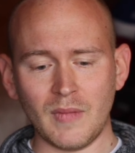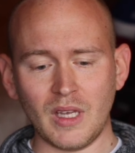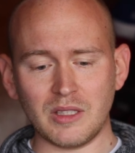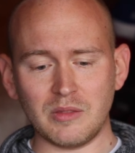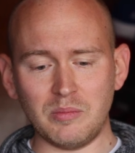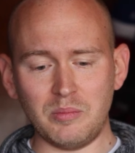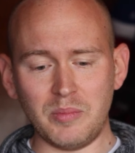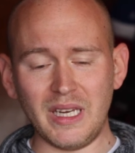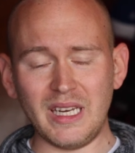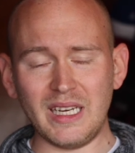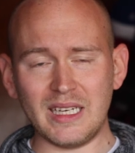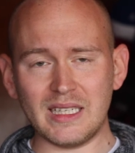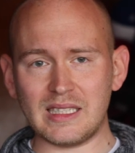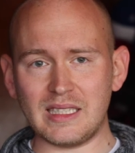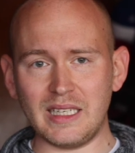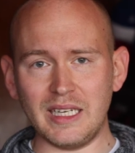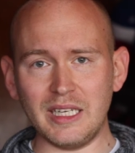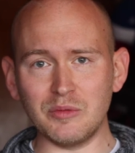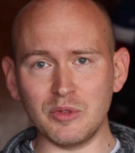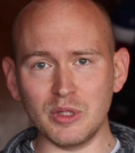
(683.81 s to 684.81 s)
So being
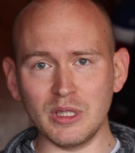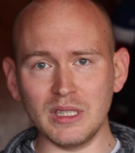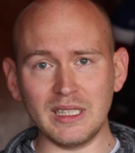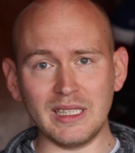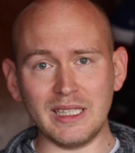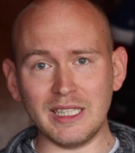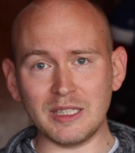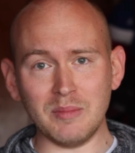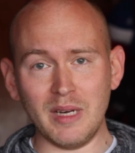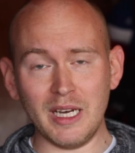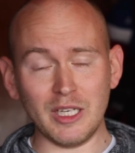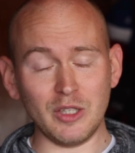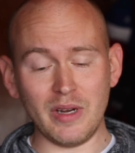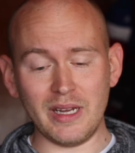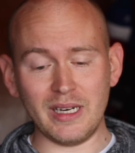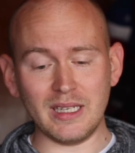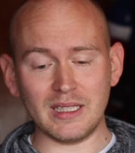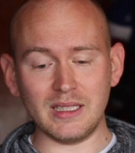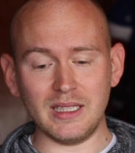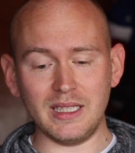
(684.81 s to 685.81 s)
seen really is my
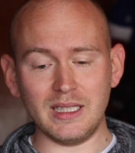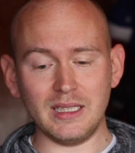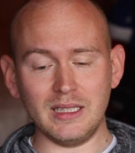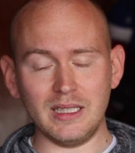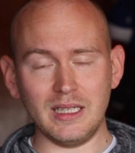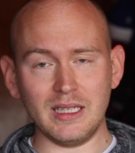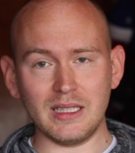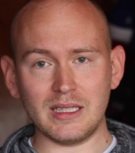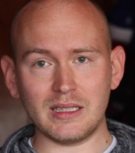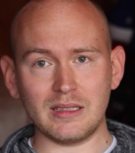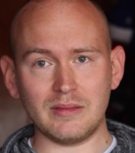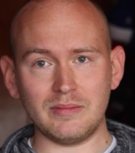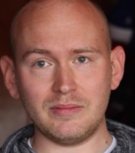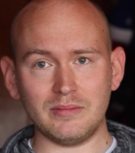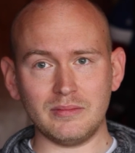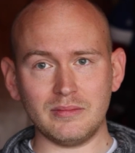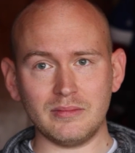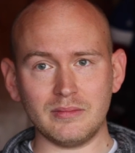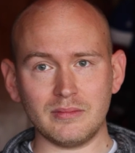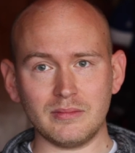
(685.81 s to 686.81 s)
greatest need in this.
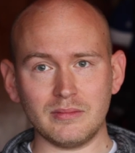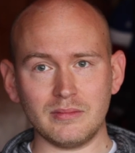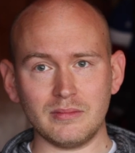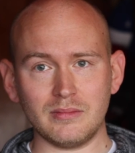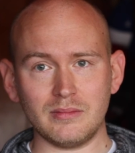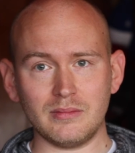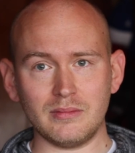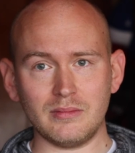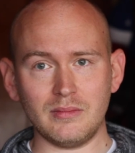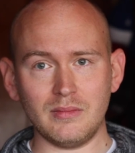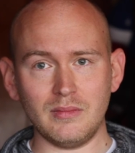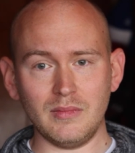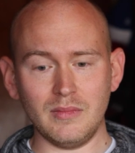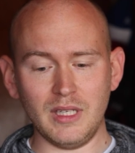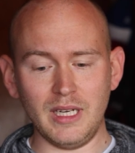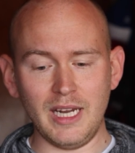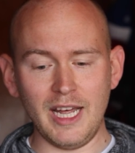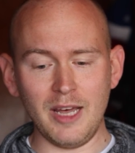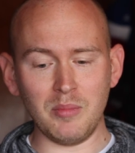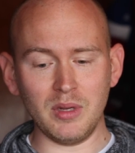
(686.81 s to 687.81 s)

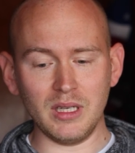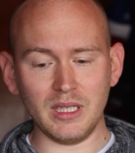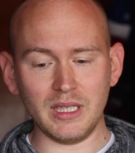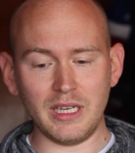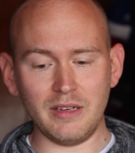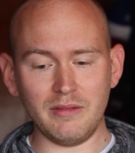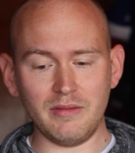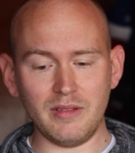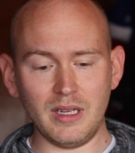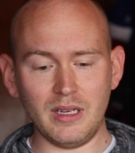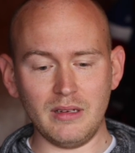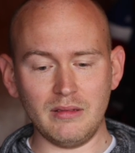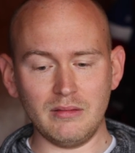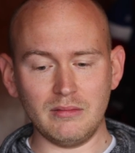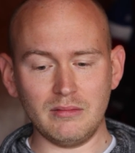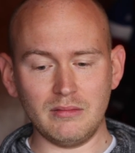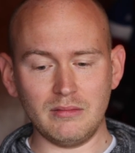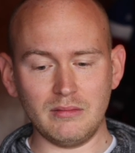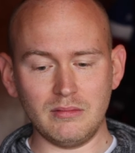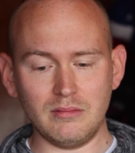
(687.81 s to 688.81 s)
And I believe that
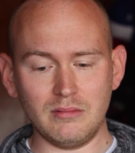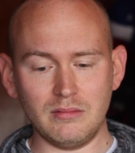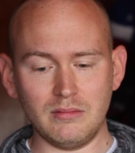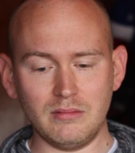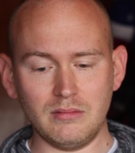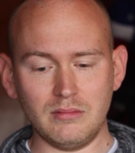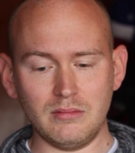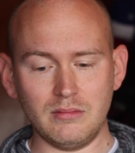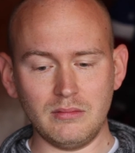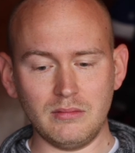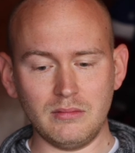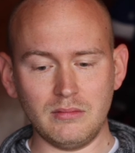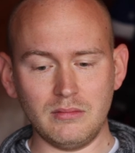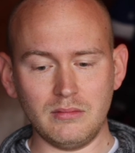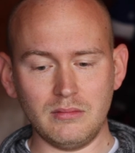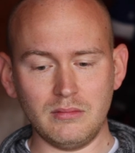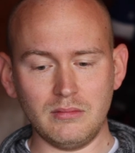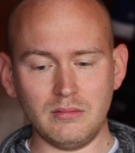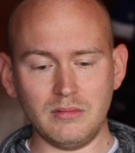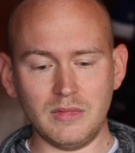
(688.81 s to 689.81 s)

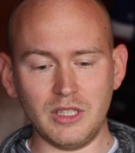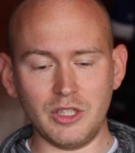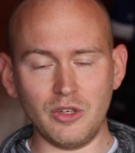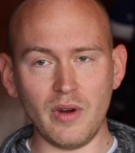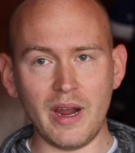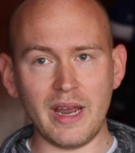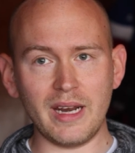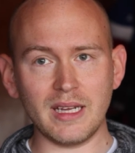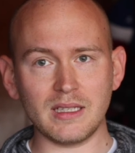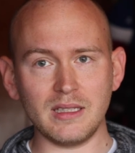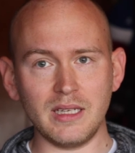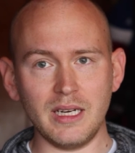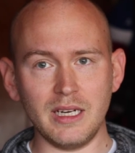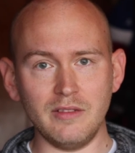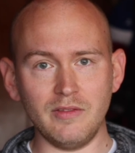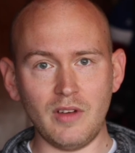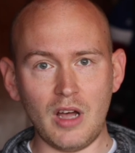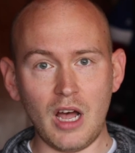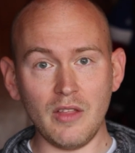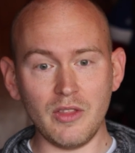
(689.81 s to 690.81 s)
the greatest need
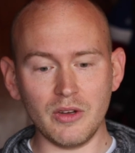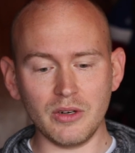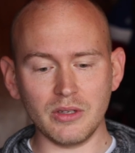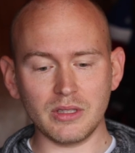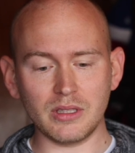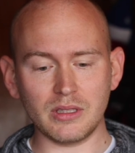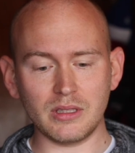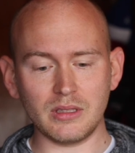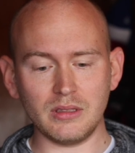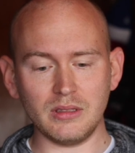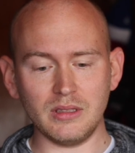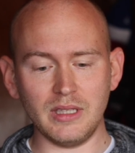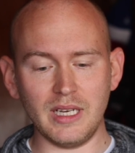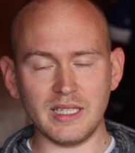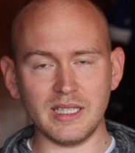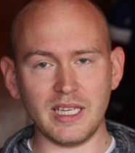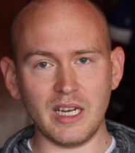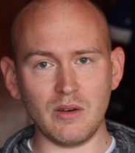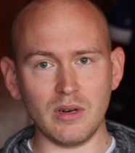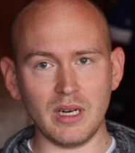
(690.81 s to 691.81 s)
of others
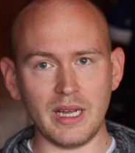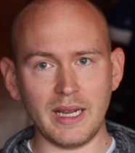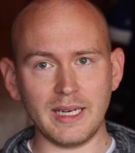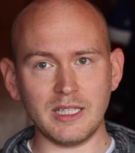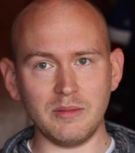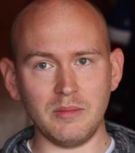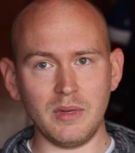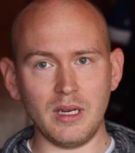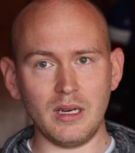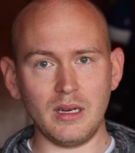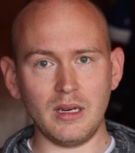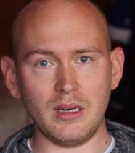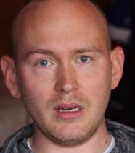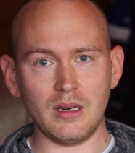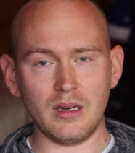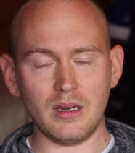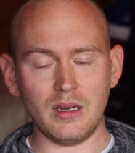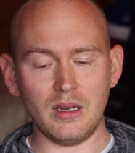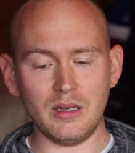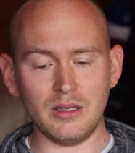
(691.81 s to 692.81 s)
as they relate to me
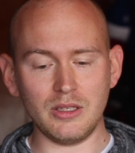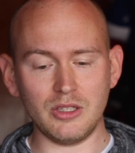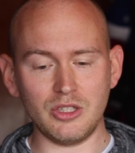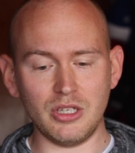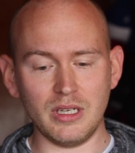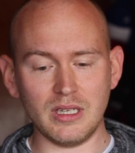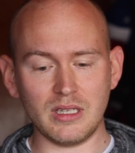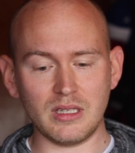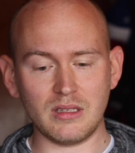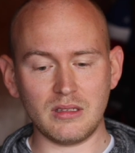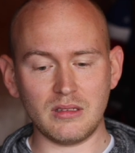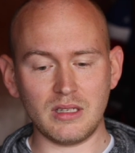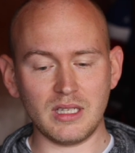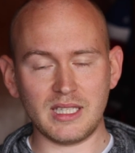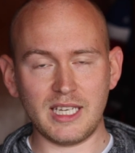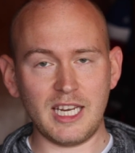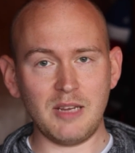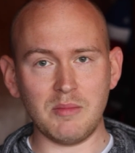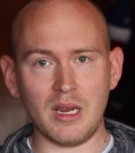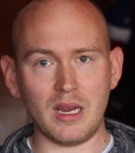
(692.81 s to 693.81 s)
is just to
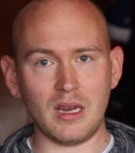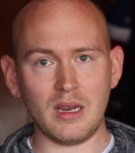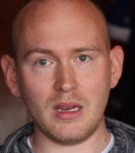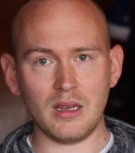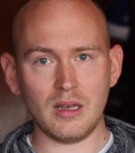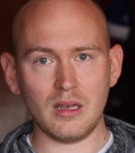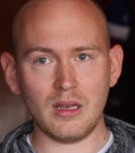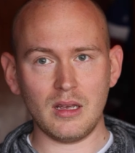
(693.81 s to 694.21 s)
see me.